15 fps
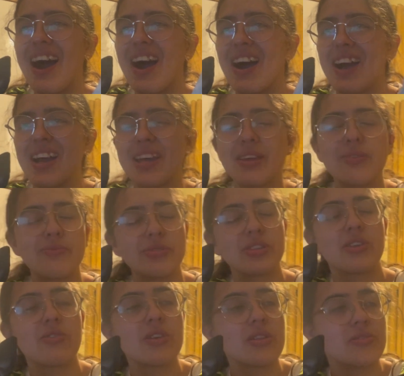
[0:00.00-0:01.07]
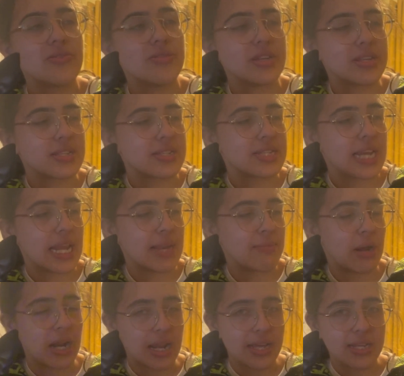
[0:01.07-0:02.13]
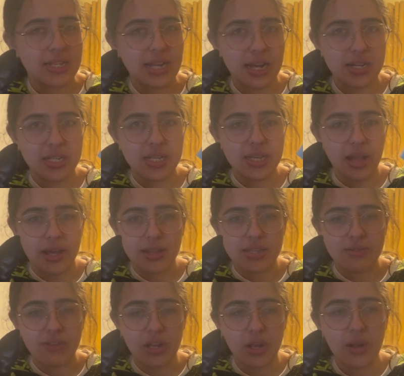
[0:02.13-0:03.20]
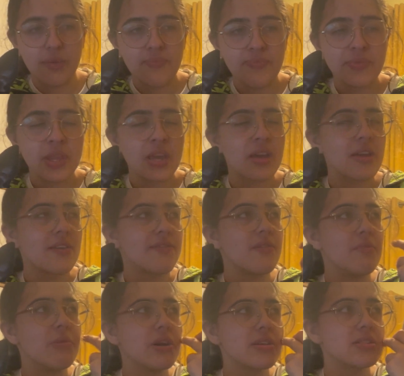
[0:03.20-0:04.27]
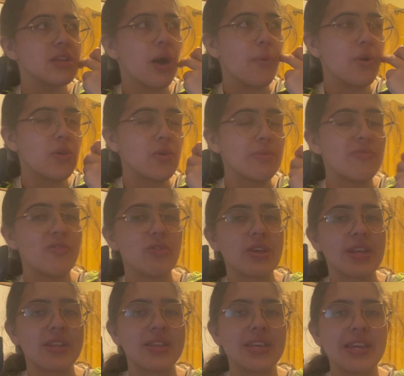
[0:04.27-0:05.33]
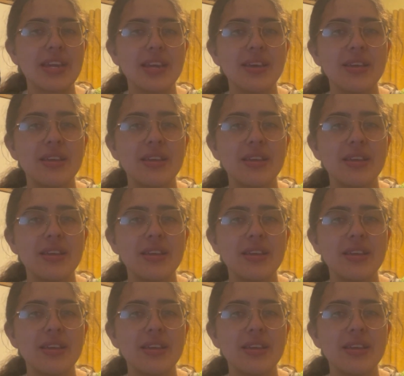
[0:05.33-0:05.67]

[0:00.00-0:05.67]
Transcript: I was going to include this in my list, actually, like this video, for books I want to read before the end of the year.